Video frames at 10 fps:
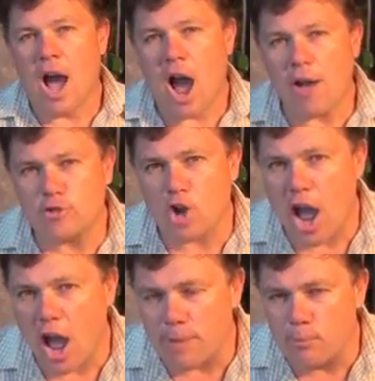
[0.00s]
After a
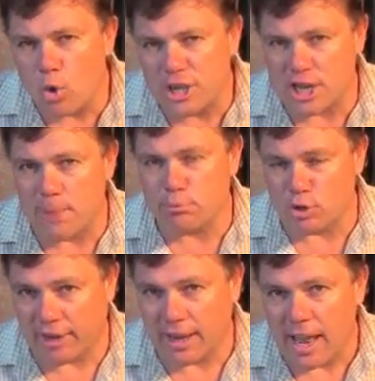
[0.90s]
hard morning's
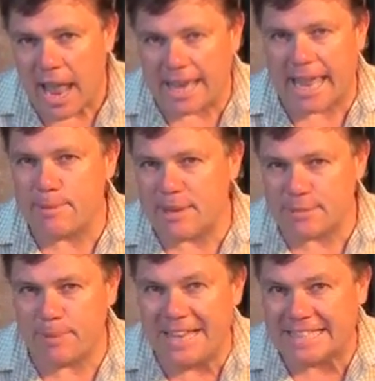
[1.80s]
emperoring and keeping
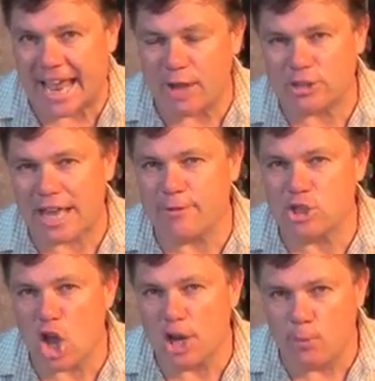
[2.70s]
his pigtails out of
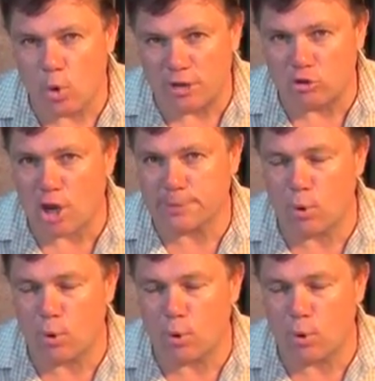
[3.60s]
his early morning rice